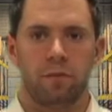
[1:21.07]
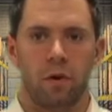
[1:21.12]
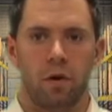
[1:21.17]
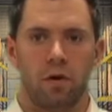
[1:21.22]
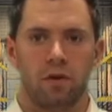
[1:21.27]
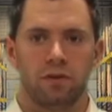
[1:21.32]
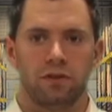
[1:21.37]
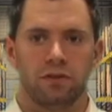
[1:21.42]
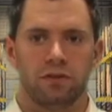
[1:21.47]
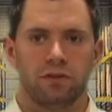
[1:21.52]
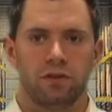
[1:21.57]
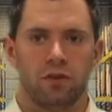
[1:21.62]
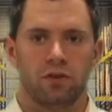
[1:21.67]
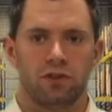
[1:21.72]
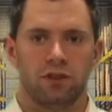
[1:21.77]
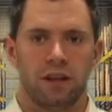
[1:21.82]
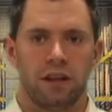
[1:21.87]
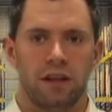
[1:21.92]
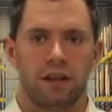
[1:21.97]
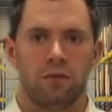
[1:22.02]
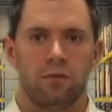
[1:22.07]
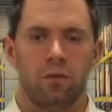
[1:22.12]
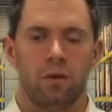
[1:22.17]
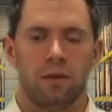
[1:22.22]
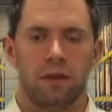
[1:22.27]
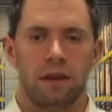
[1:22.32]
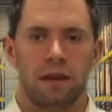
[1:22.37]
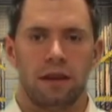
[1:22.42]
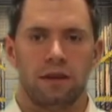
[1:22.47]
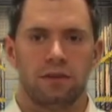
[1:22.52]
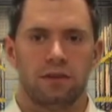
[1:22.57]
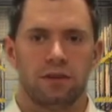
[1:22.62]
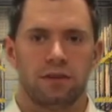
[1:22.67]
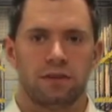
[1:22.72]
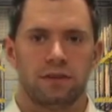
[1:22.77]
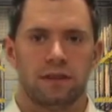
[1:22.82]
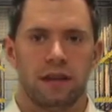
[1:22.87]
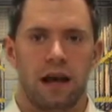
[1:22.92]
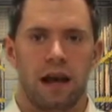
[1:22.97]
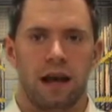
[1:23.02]
birds associated with each
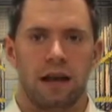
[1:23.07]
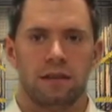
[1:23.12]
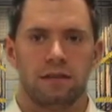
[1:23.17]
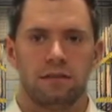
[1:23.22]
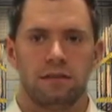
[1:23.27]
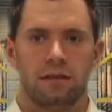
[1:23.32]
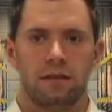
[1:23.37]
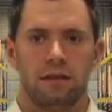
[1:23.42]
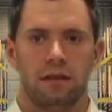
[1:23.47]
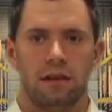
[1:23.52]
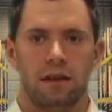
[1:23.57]
size.